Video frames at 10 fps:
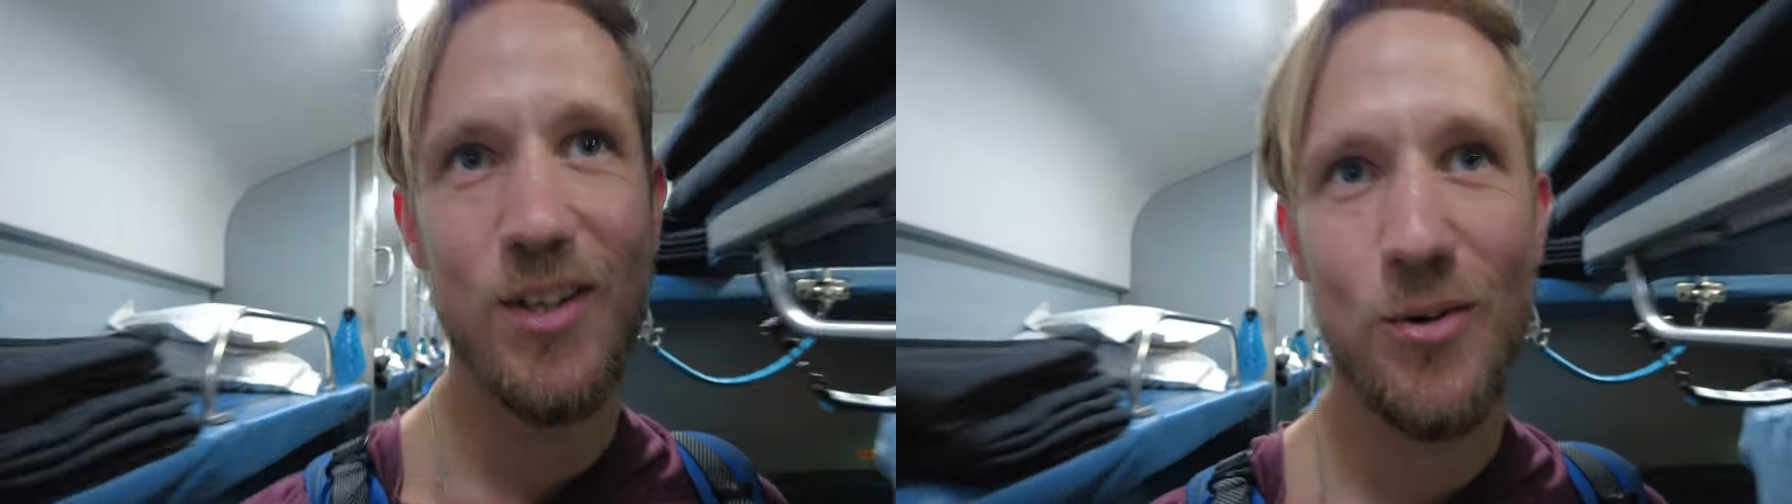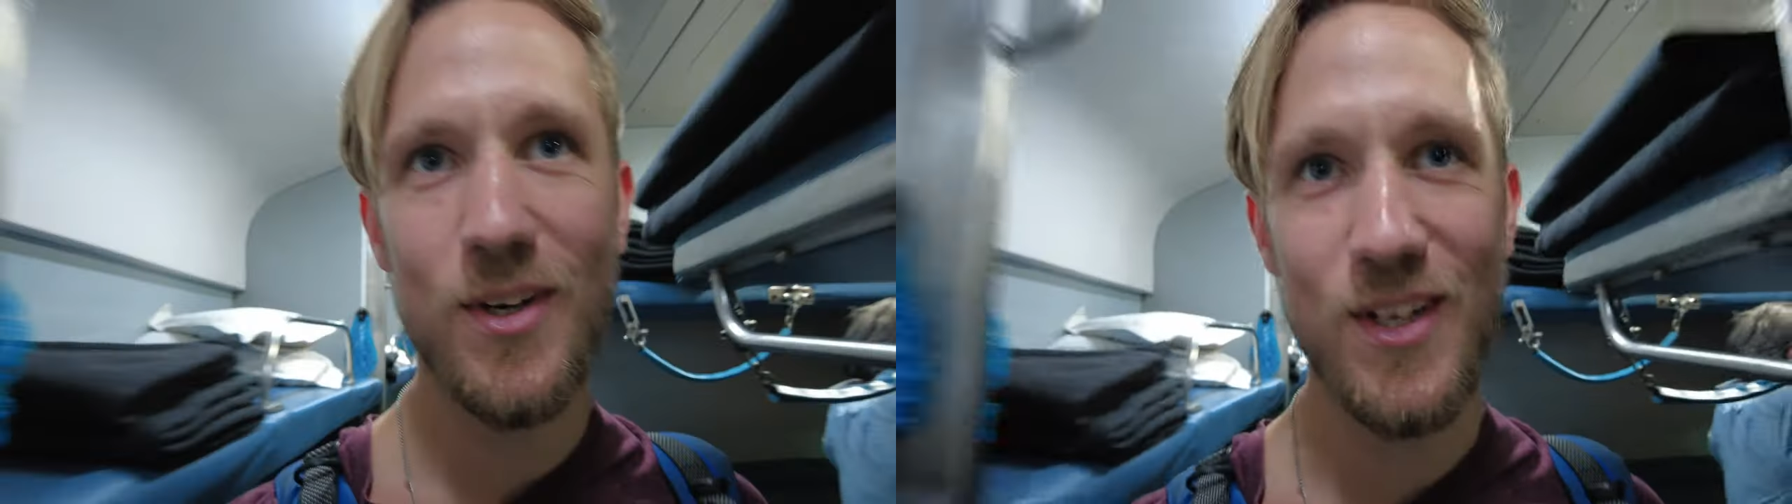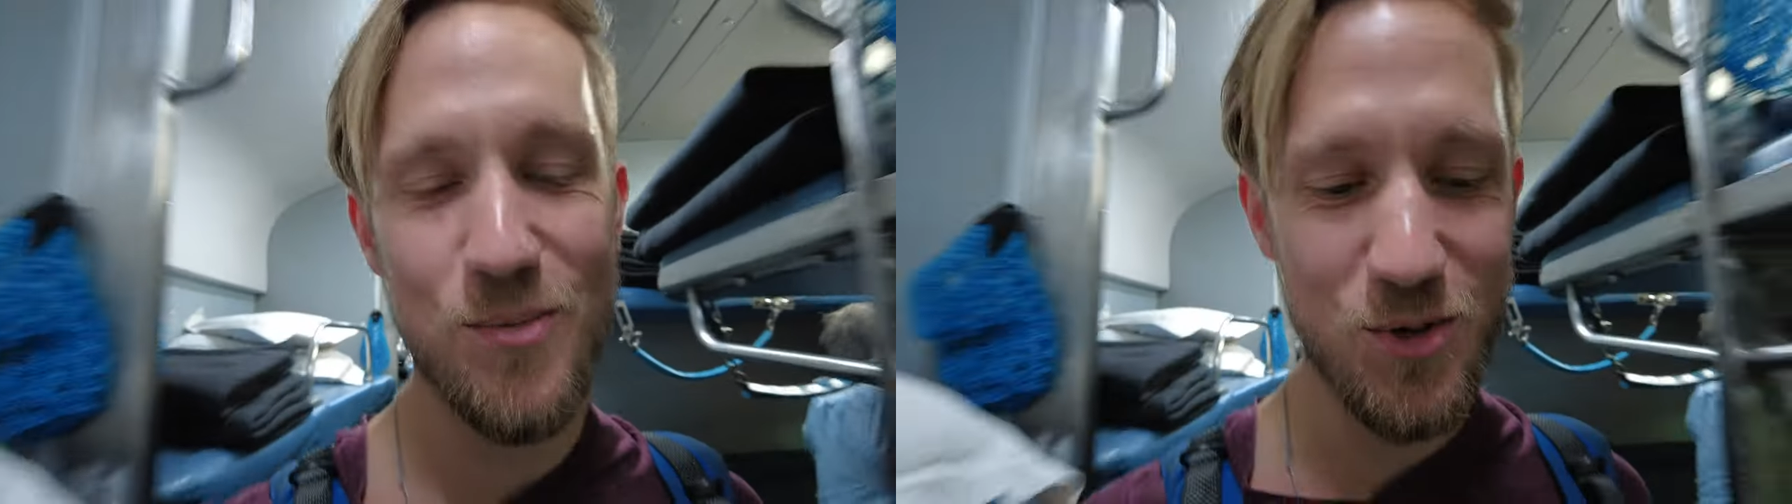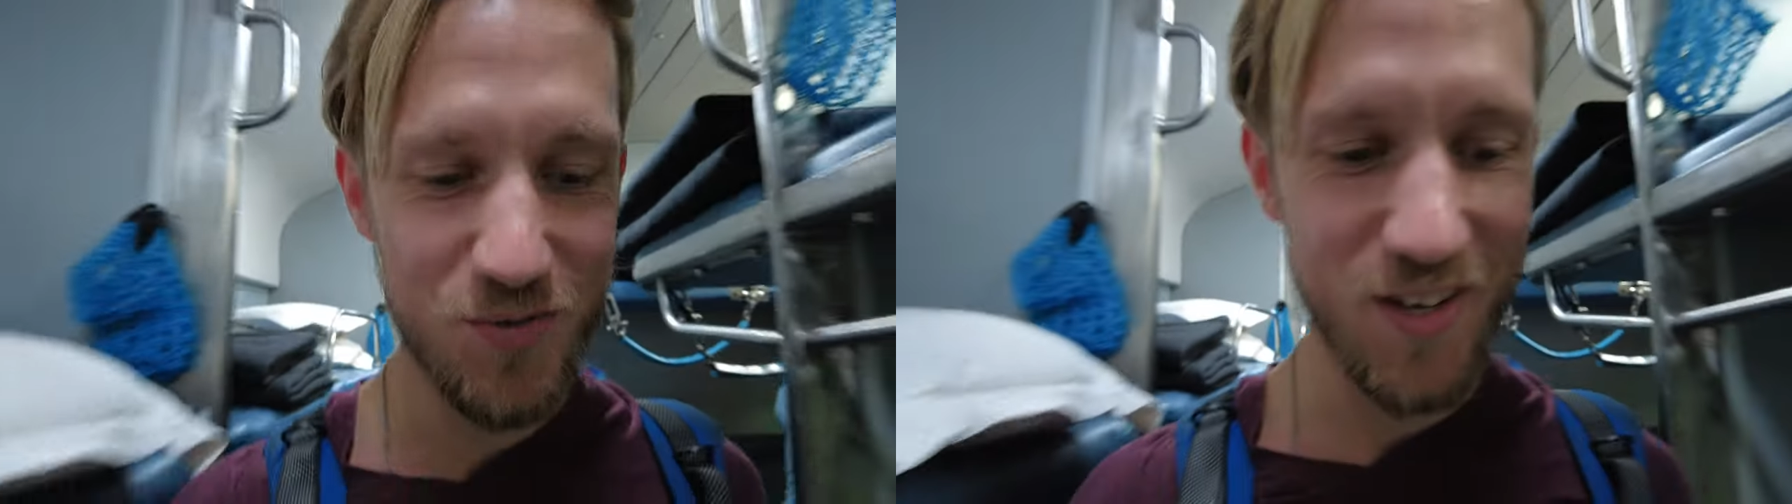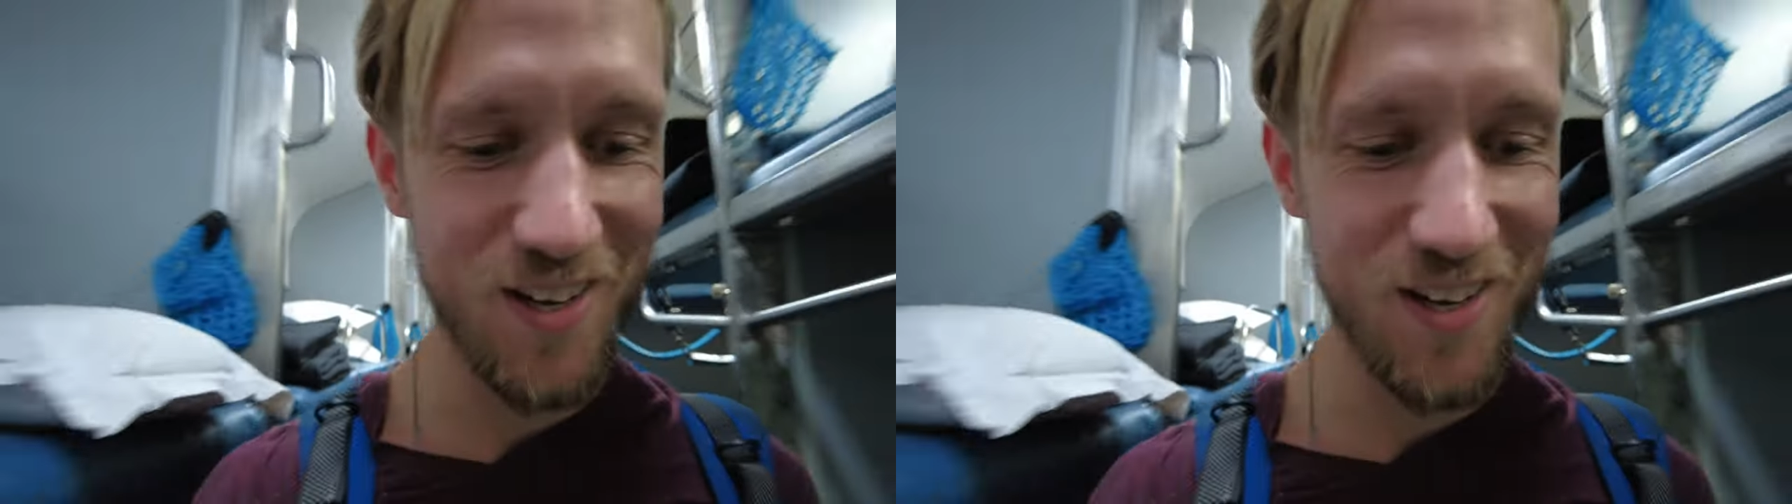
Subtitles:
Already moving